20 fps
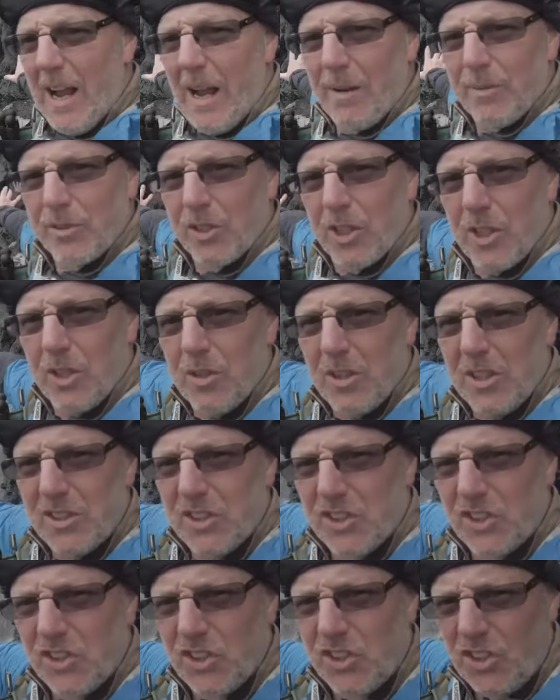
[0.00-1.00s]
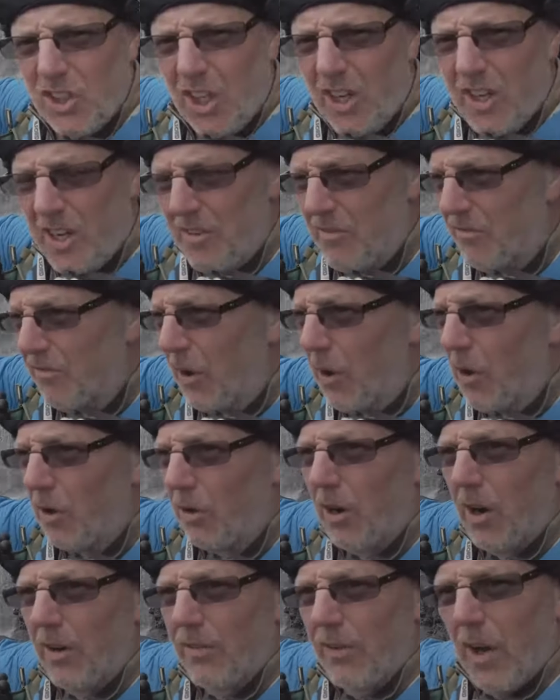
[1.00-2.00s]
absolutely stunning
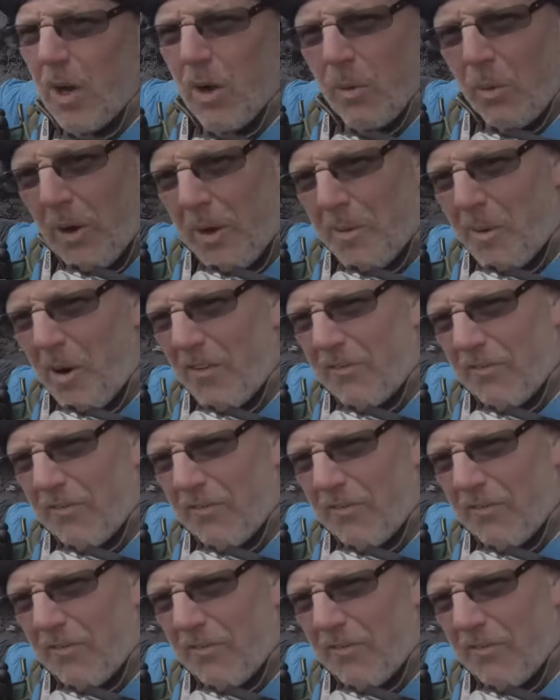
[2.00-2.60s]
photograph. One of my